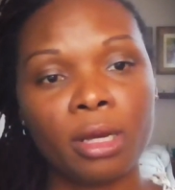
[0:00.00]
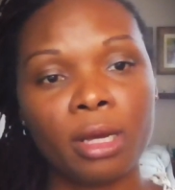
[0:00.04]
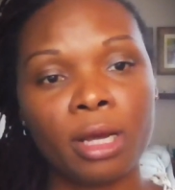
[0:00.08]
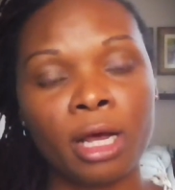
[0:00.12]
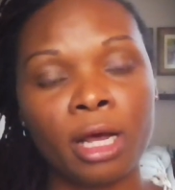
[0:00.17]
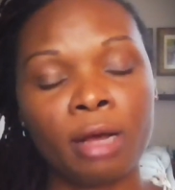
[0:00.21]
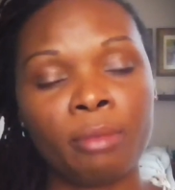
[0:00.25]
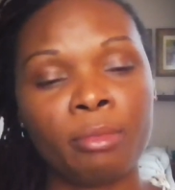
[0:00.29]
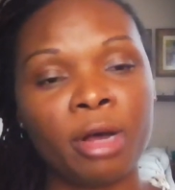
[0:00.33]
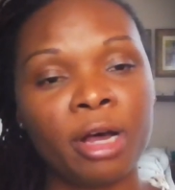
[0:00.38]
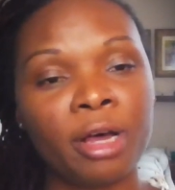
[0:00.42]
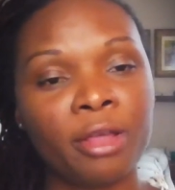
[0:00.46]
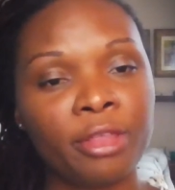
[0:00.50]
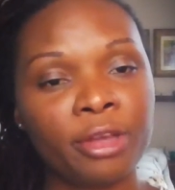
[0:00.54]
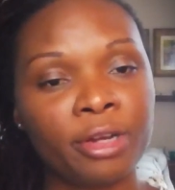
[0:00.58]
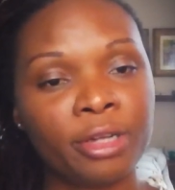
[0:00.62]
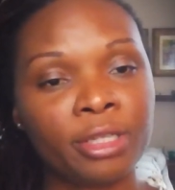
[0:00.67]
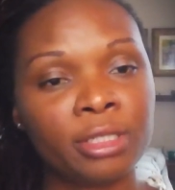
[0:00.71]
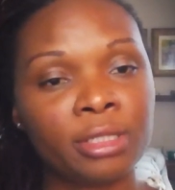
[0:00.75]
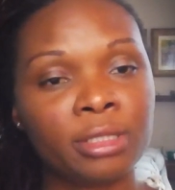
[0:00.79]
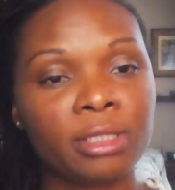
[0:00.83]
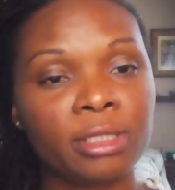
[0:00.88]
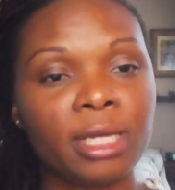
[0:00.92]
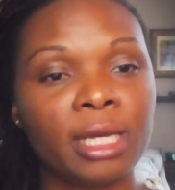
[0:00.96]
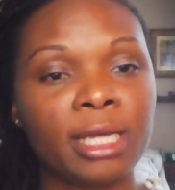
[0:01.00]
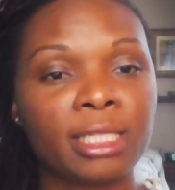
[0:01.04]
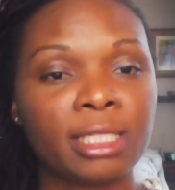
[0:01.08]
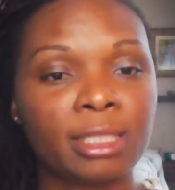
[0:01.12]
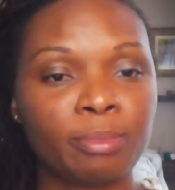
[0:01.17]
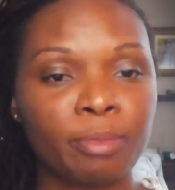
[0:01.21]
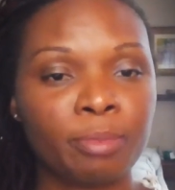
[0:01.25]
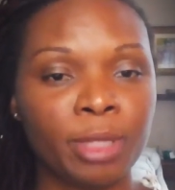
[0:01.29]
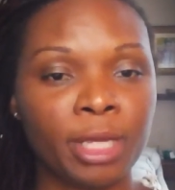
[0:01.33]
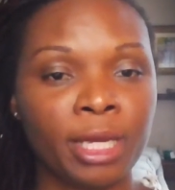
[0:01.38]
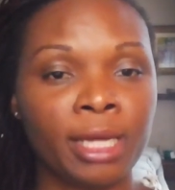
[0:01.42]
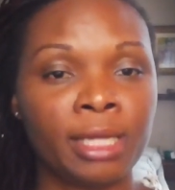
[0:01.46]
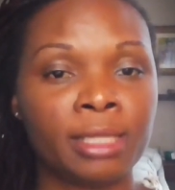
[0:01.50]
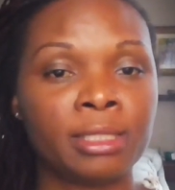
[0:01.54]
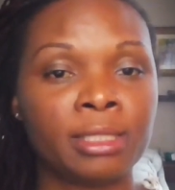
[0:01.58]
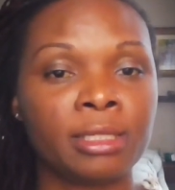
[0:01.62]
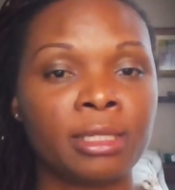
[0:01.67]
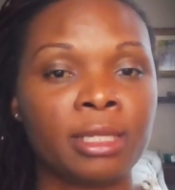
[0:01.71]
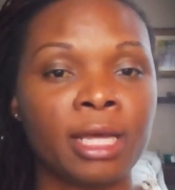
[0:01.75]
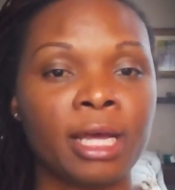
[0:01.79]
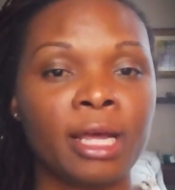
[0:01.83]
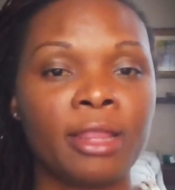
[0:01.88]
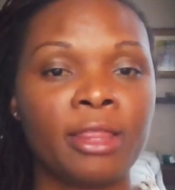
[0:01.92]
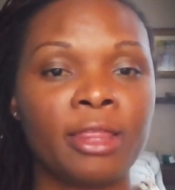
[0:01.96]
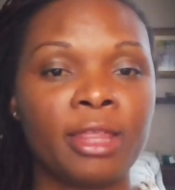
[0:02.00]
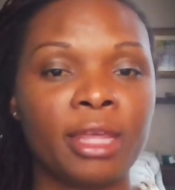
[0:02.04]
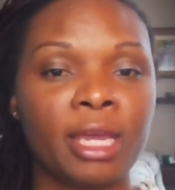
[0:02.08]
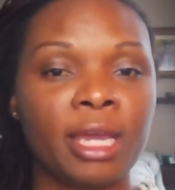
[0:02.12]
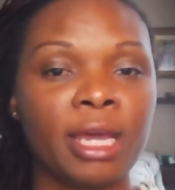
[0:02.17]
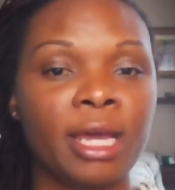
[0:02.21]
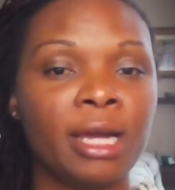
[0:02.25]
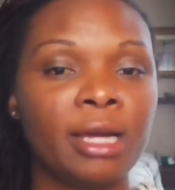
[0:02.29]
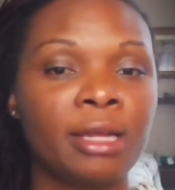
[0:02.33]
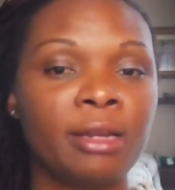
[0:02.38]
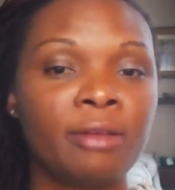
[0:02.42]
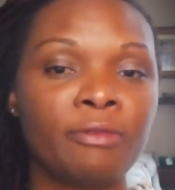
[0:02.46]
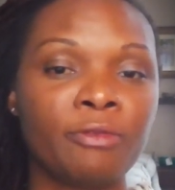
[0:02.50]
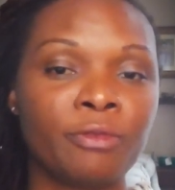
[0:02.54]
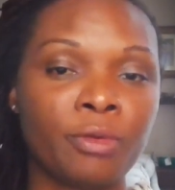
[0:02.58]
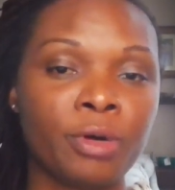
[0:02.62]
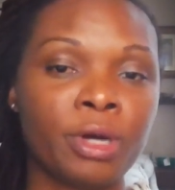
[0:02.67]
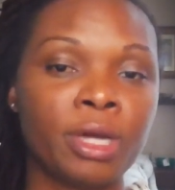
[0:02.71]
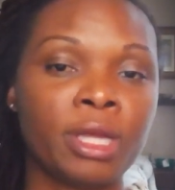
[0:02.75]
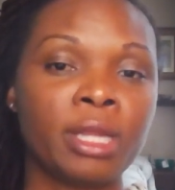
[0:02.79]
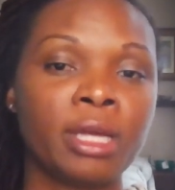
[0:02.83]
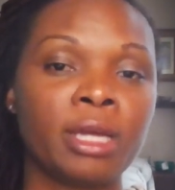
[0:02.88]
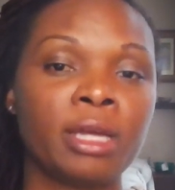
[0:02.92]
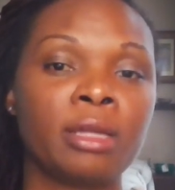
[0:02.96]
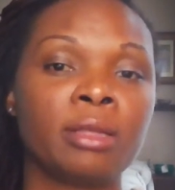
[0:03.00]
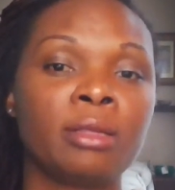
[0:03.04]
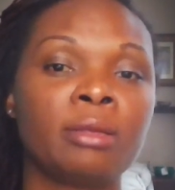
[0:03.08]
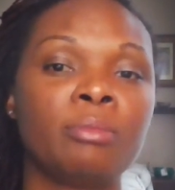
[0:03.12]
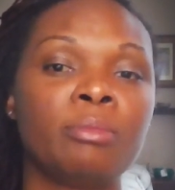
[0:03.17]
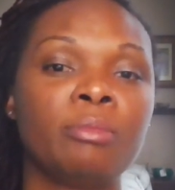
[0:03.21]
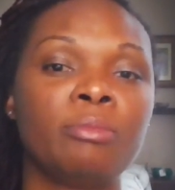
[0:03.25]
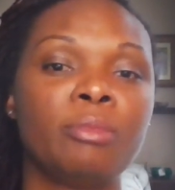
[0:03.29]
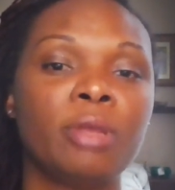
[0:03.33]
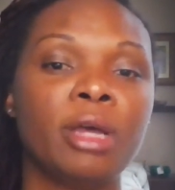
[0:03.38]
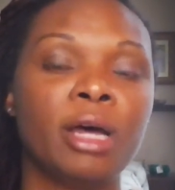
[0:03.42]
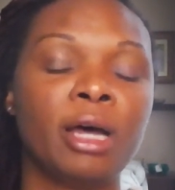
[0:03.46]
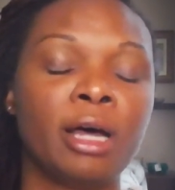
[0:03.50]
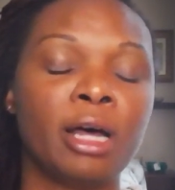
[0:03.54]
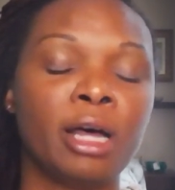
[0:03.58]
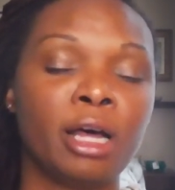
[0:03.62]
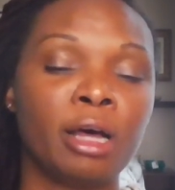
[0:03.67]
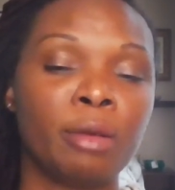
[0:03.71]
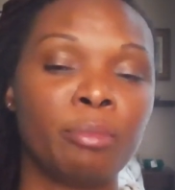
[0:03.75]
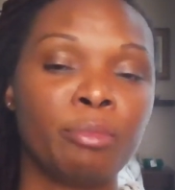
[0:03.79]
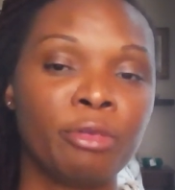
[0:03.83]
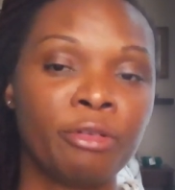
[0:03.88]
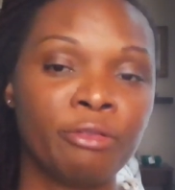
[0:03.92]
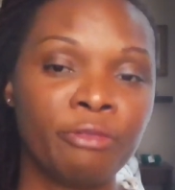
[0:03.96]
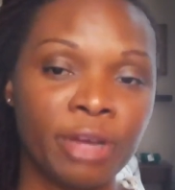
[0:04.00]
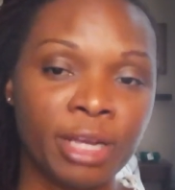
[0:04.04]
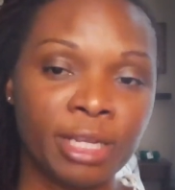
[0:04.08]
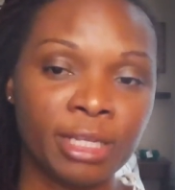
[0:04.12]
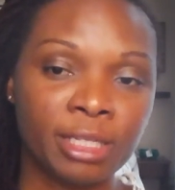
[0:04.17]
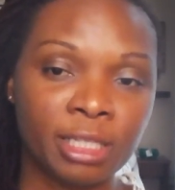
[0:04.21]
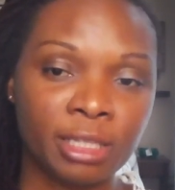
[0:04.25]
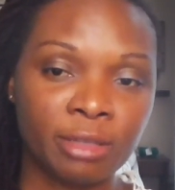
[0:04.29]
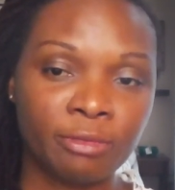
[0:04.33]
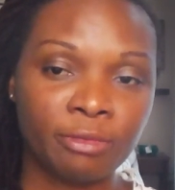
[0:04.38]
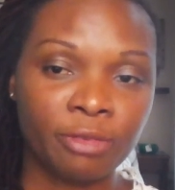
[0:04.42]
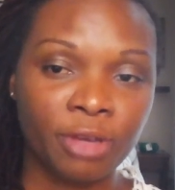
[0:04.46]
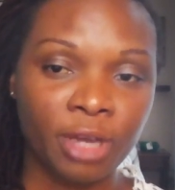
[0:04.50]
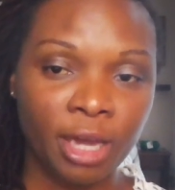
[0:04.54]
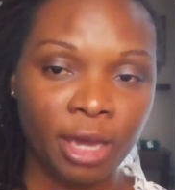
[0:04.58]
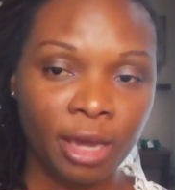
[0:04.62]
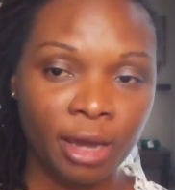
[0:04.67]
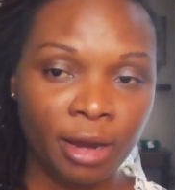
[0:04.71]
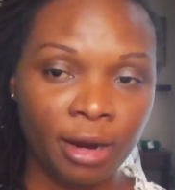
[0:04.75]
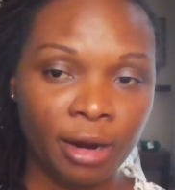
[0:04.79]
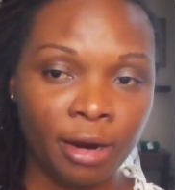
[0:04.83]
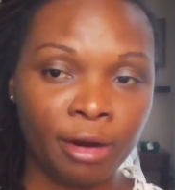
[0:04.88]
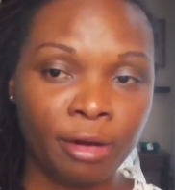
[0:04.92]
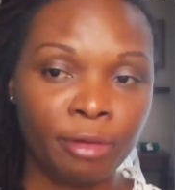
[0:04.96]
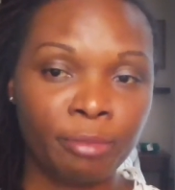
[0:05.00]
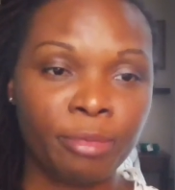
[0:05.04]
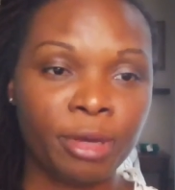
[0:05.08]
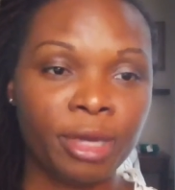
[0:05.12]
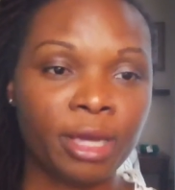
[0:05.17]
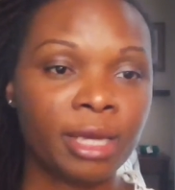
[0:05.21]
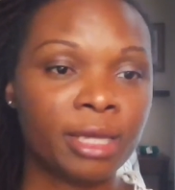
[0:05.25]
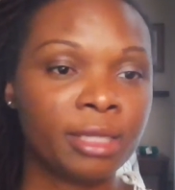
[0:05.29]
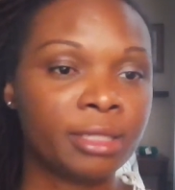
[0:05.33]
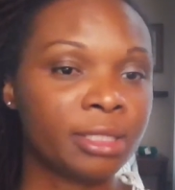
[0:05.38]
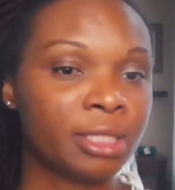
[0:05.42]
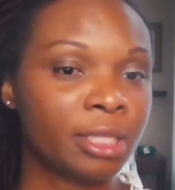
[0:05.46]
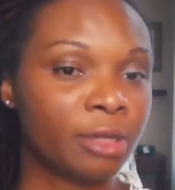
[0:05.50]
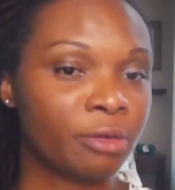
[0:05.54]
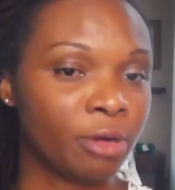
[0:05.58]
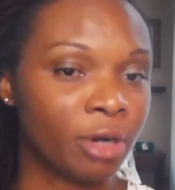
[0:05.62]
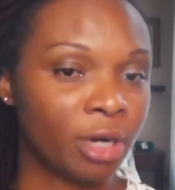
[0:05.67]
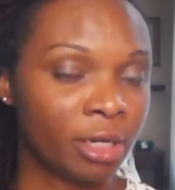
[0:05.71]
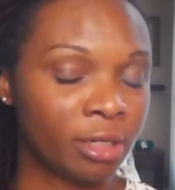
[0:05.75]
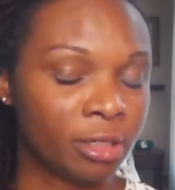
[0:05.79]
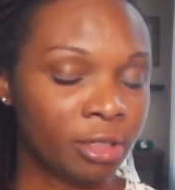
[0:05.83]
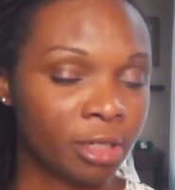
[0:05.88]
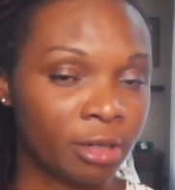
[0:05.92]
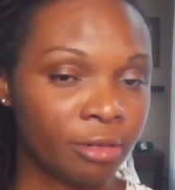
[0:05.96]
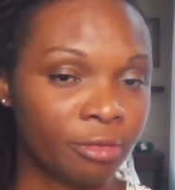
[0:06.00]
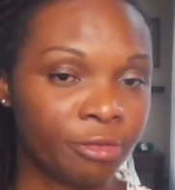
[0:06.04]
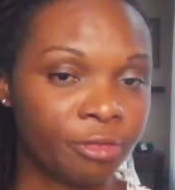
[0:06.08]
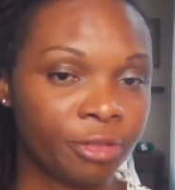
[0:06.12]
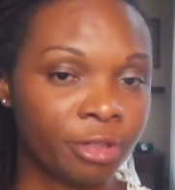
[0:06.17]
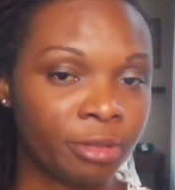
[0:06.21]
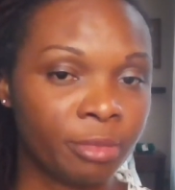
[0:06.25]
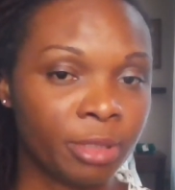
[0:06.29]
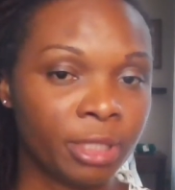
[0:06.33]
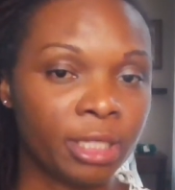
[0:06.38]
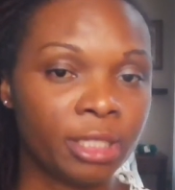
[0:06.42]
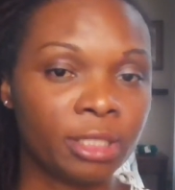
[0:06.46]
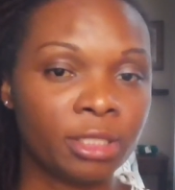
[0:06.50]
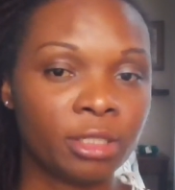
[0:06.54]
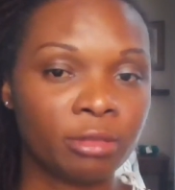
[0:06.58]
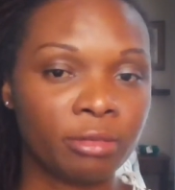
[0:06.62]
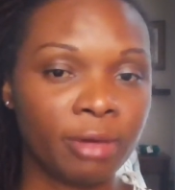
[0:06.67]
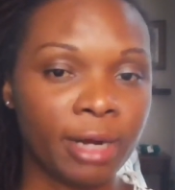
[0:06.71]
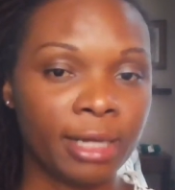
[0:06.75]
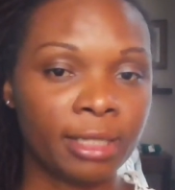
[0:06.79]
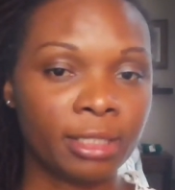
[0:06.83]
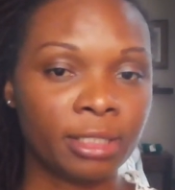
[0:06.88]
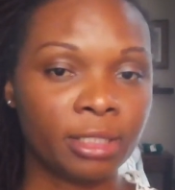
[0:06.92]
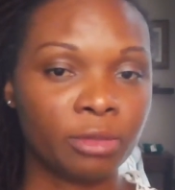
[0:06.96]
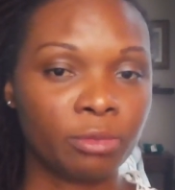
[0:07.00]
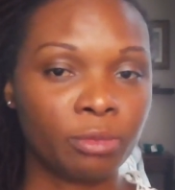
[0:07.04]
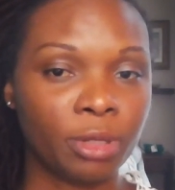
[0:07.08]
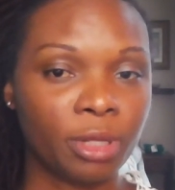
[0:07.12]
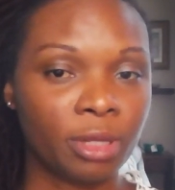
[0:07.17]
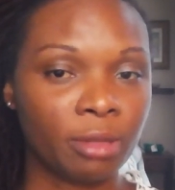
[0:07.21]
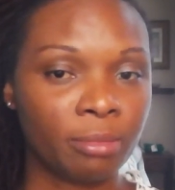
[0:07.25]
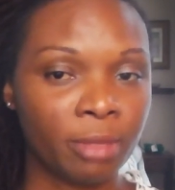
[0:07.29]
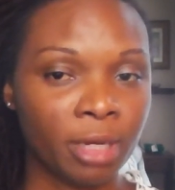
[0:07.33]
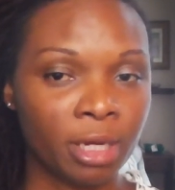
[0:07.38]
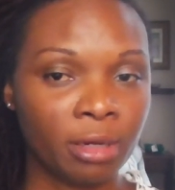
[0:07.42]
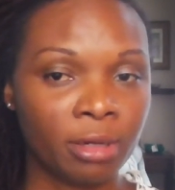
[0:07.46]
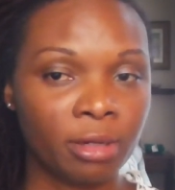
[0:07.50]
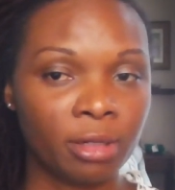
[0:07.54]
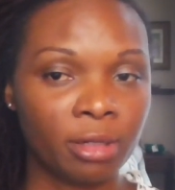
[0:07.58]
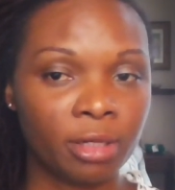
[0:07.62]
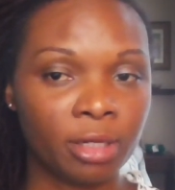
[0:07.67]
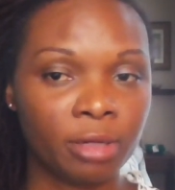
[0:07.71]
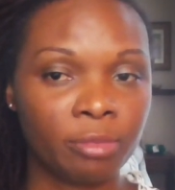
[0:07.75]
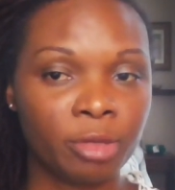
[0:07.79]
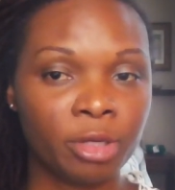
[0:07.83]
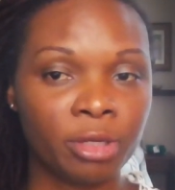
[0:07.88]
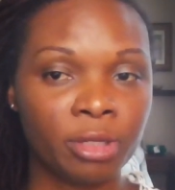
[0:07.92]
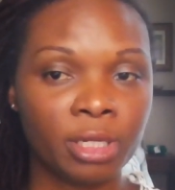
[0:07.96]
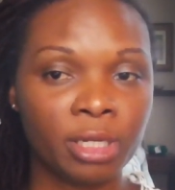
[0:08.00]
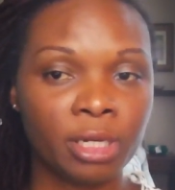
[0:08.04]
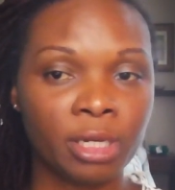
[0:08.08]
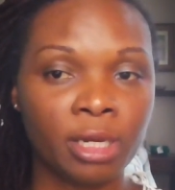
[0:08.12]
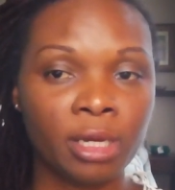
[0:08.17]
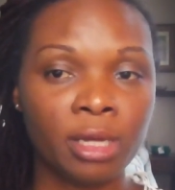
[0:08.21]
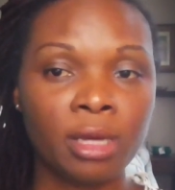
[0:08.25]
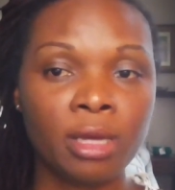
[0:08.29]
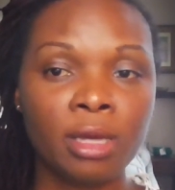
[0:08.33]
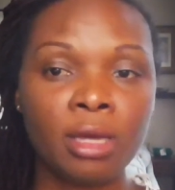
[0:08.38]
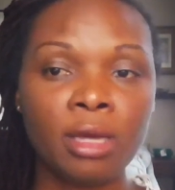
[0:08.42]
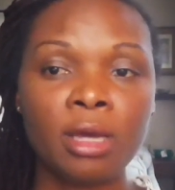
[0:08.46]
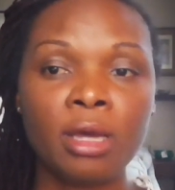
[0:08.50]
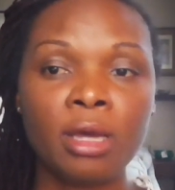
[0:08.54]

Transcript: Others explained that they had avoided preventive care because they were uncomfortable interacting with the medical community.